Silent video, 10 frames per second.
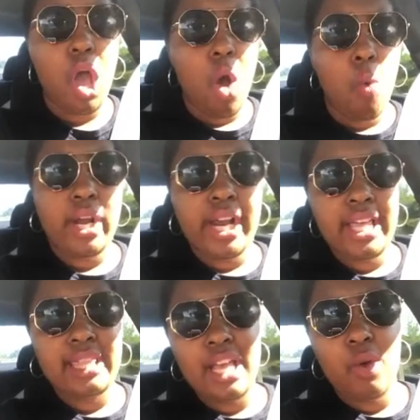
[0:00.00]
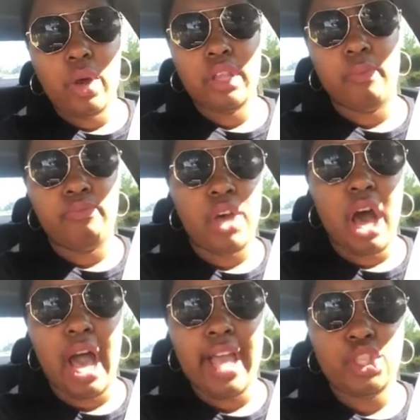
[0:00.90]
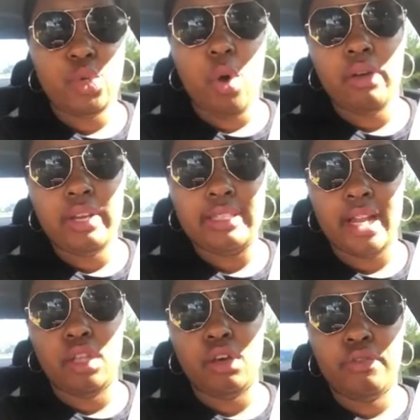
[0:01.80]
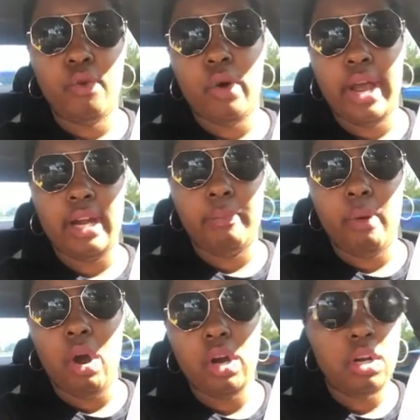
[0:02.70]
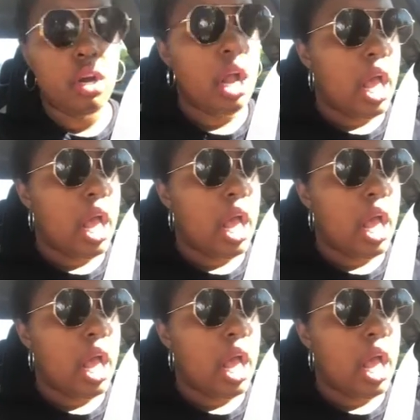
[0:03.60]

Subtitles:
What I think one of the highest qualities that I look for in a partner,